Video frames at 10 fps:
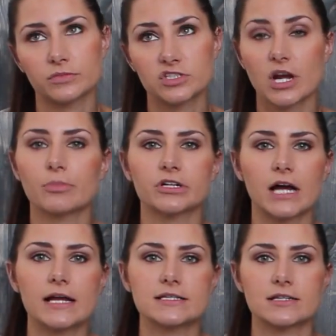
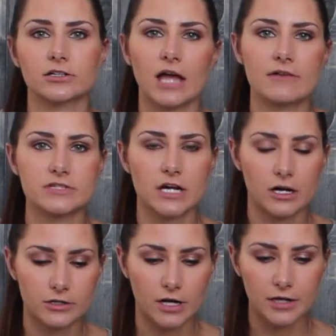jeopardize their
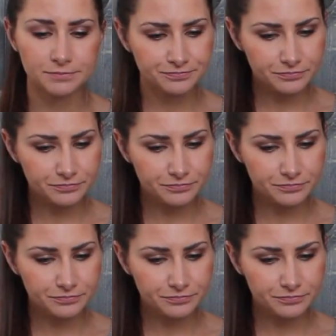livestock or not.